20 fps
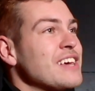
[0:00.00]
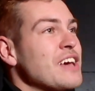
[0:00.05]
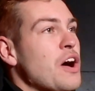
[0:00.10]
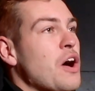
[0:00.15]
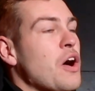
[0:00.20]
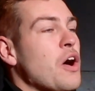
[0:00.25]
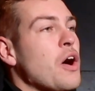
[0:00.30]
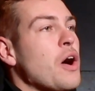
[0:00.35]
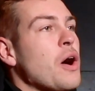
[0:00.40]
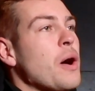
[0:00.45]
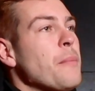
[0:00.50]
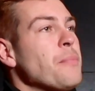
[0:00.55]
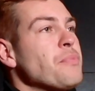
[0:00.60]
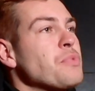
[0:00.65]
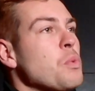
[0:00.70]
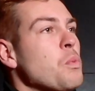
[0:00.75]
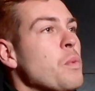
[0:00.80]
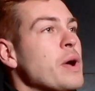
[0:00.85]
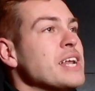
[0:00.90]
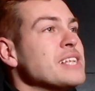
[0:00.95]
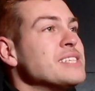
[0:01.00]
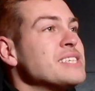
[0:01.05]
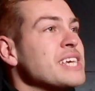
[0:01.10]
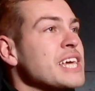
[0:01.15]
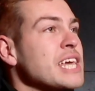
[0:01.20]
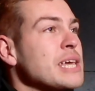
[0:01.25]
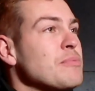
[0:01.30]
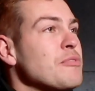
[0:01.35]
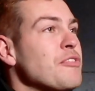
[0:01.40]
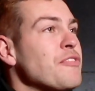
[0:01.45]
are when a
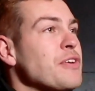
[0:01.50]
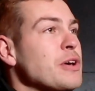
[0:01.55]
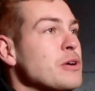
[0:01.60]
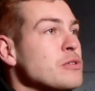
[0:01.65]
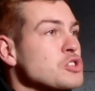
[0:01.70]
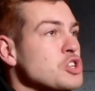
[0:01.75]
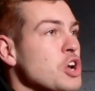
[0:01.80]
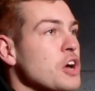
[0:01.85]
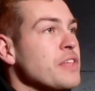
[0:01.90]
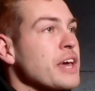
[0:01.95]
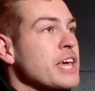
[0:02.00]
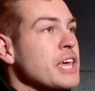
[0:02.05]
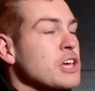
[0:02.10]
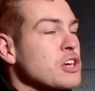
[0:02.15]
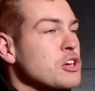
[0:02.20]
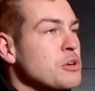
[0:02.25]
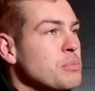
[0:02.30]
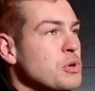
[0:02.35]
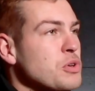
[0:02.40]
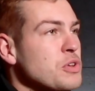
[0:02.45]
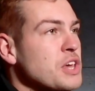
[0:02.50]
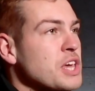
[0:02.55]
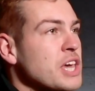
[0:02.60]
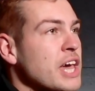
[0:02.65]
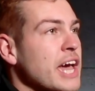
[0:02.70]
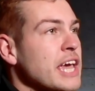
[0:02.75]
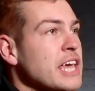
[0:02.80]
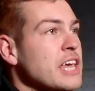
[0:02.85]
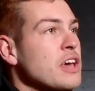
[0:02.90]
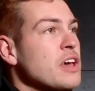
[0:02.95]
team feels like they can
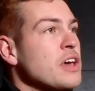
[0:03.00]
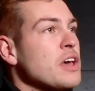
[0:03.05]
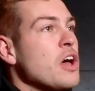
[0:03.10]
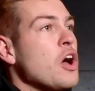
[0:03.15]
communicate